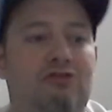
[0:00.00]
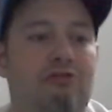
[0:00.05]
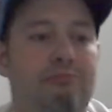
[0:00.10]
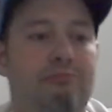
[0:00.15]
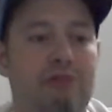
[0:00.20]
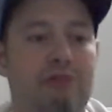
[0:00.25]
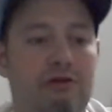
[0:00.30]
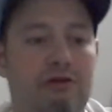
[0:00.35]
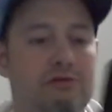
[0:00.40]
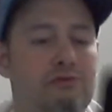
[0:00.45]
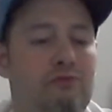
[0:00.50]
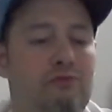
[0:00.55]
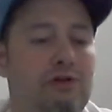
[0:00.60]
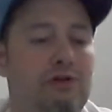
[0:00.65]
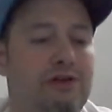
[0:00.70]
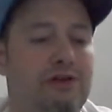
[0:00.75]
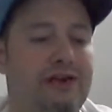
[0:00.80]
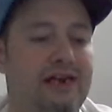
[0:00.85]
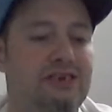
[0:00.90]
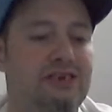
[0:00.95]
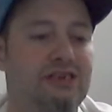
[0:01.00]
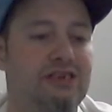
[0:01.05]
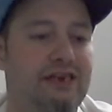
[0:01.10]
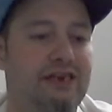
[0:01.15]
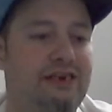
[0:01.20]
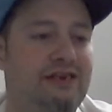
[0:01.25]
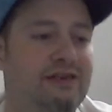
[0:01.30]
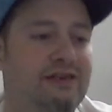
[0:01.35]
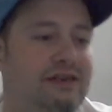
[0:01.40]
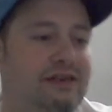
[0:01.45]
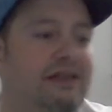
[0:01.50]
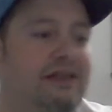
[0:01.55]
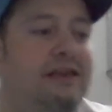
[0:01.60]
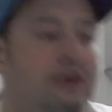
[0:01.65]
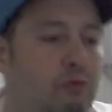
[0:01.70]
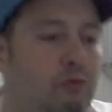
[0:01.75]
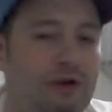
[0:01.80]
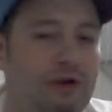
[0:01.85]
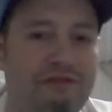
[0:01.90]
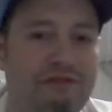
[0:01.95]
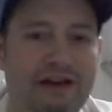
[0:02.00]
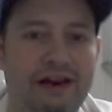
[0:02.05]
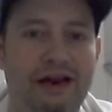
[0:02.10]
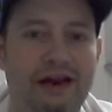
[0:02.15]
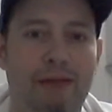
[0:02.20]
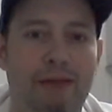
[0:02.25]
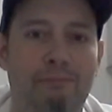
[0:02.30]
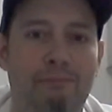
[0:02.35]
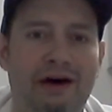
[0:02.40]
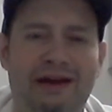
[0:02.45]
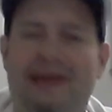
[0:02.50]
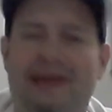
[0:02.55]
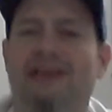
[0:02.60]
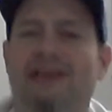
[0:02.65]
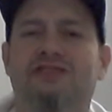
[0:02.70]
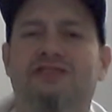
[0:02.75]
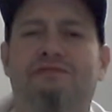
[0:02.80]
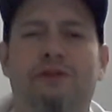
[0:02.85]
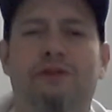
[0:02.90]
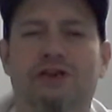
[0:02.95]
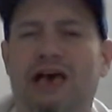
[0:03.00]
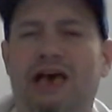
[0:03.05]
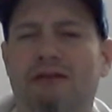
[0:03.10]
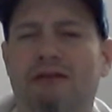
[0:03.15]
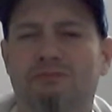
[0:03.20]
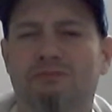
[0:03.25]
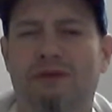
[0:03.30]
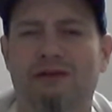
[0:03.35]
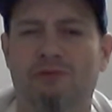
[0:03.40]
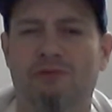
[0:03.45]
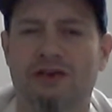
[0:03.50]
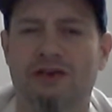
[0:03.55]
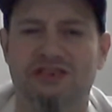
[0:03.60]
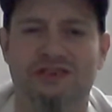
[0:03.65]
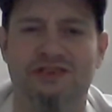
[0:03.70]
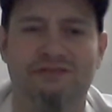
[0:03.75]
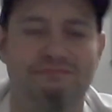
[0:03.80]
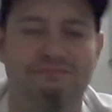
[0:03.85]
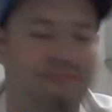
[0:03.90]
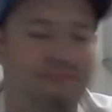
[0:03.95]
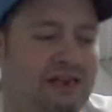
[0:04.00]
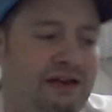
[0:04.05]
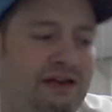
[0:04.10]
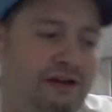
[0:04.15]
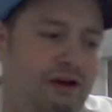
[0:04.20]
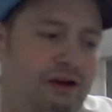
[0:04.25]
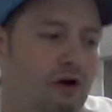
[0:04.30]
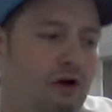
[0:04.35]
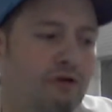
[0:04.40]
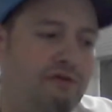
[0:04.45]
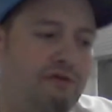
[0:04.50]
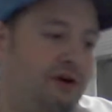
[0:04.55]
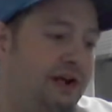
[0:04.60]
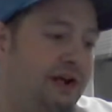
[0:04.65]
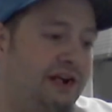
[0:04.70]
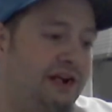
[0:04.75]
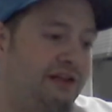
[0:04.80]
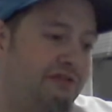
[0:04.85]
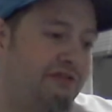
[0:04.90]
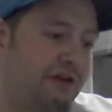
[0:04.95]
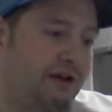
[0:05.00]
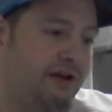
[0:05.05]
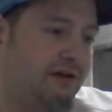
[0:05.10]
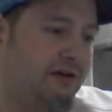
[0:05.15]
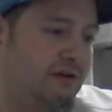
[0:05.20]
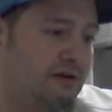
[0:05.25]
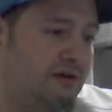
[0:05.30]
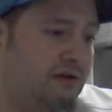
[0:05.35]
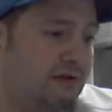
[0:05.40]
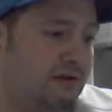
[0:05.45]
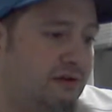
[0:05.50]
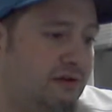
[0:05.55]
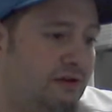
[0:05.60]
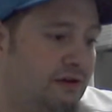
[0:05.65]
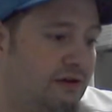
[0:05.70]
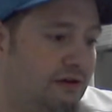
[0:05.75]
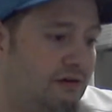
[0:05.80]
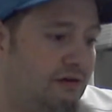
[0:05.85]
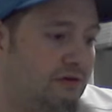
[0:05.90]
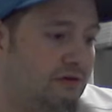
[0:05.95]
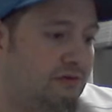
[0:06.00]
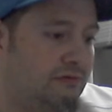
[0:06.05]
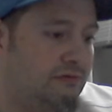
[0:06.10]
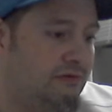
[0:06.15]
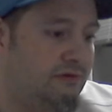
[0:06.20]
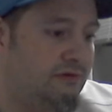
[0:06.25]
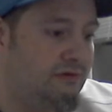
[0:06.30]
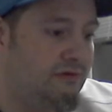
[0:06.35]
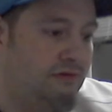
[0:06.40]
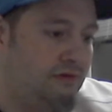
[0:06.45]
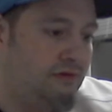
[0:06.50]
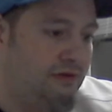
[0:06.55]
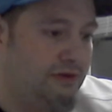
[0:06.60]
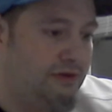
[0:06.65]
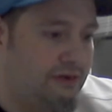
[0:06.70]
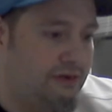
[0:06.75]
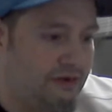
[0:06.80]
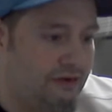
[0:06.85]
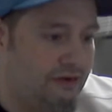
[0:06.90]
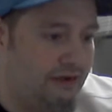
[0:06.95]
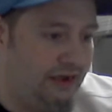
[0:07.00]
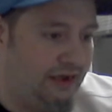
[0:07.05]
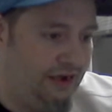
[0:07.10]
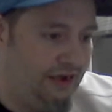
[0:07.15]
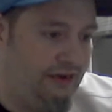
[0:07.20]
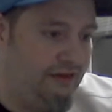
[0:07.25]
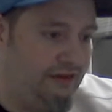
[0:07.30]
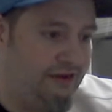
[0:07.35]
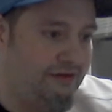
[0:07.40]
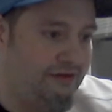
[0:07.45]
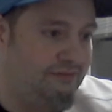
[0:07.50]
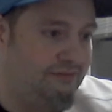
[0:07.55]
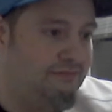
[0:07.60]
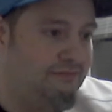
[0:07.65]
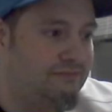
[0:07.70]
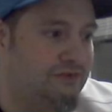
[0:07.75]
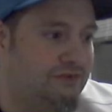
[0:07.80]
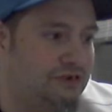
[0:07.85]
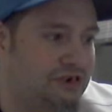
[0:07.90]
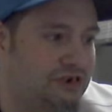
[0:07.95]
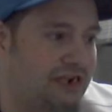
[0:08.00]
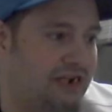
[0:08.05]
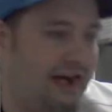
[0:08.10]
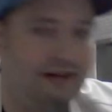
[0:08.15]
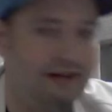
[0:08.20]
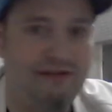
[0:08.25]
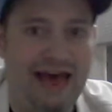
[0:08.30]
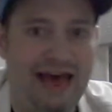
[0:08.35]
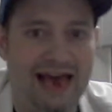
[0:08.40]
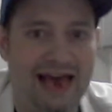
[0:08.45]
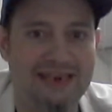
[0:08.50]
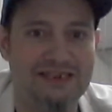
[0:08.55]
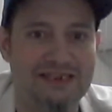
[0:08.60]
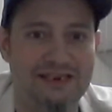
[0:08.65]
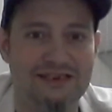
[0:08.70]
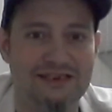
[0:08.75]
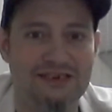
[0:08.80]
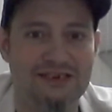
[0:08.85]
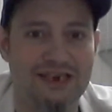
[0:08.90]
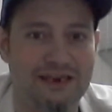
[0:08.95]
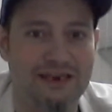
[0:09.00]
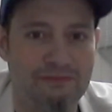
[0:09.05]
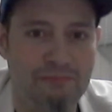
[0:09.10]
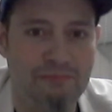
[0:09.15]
Crypto, a really nice lady. We've ended up butting heads a few times, but it wasn't over anything, you know, anything. Just kind of accidents. Like,